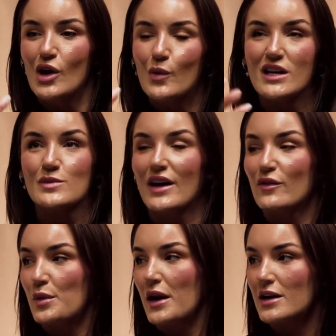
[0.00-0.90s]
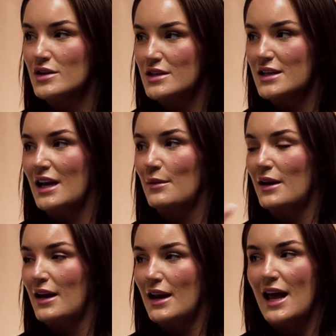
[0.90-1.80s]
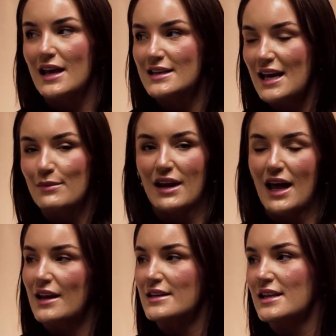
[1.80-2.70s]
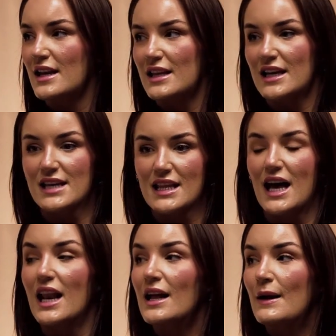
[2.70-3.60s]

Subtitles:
whilst we have a production team and a team that edits it and things like that,